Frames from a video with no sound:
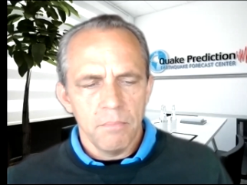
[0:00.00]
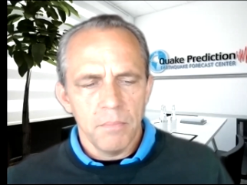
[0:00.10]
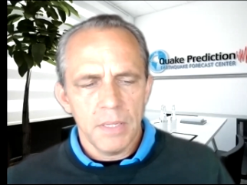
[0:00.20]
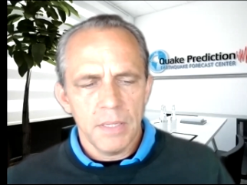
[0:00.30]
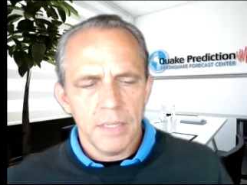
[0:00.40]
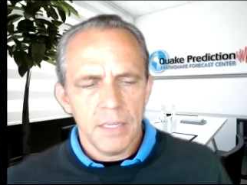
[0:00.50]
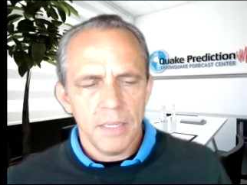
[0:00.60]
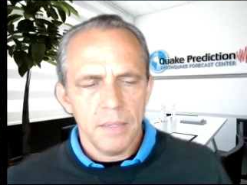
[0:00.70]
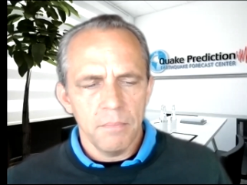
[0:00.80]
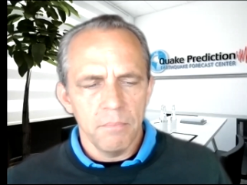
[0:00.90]

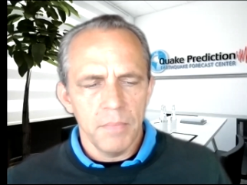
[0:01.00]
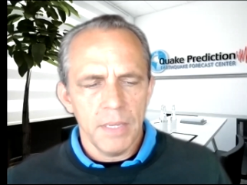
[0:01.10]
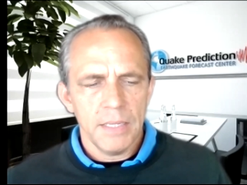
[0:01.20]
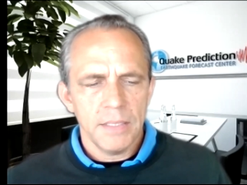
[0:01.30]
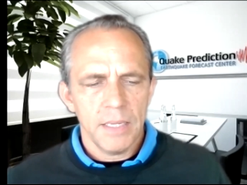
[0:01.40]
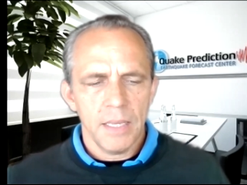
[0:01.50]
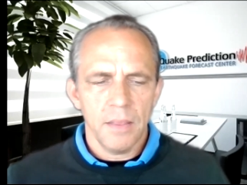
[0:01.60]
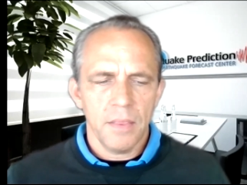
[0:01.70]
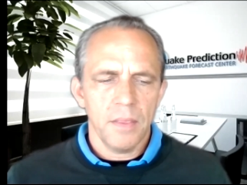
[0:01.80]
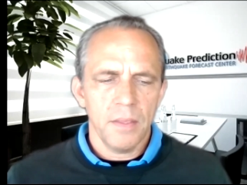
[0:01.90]
Monday, May
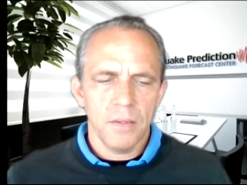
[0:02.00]
10th,